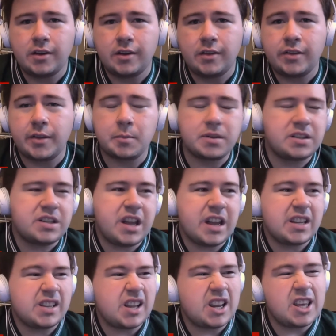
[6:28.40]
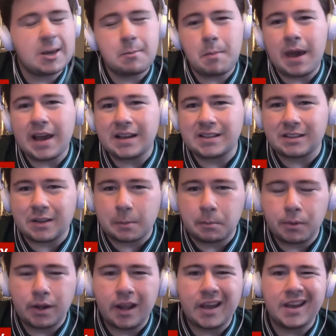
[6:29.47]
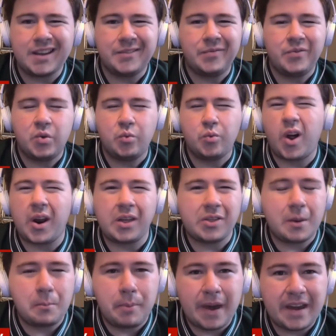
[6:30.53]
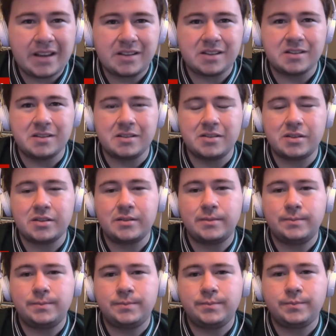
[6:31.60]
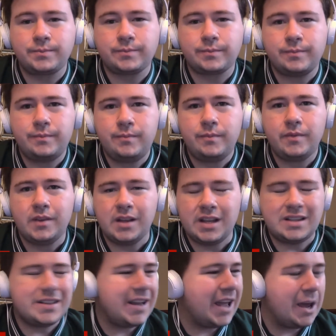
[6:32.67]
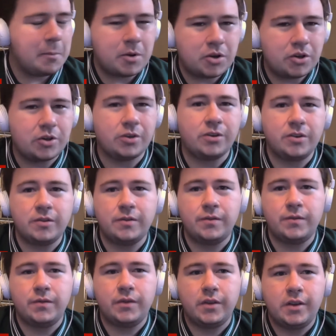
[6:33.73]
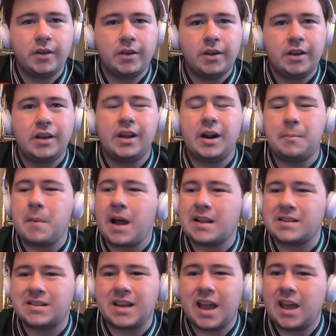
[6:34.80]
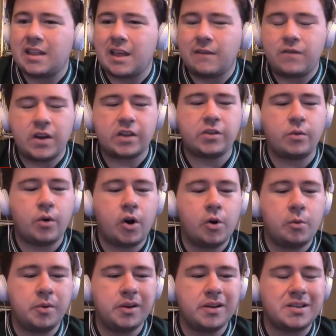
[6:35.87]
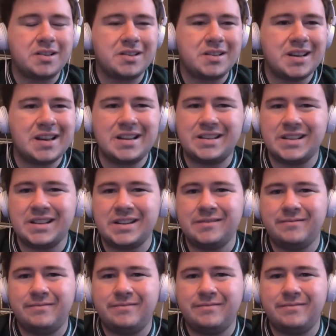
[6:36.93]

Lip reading: The mistakes that he makes at the plate, running the bases, it's amateur. And I'm not saying that Victor Robles isn't.